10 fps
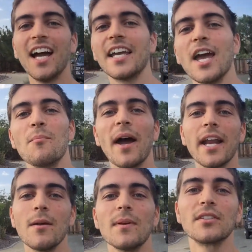Again, my
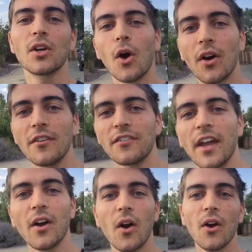name is Cardiff
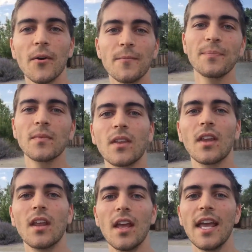Gerhardt,
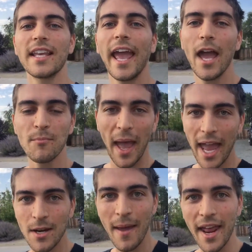
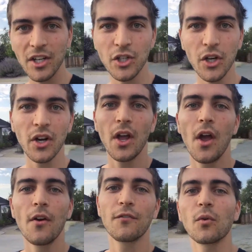campaign manager
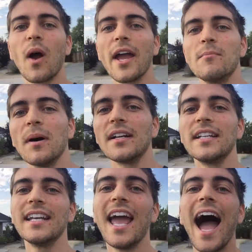for Ryan
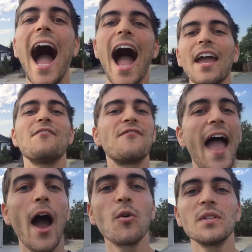Bundy. I
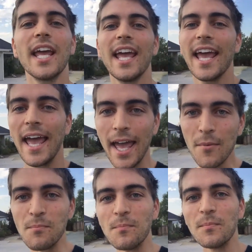found him,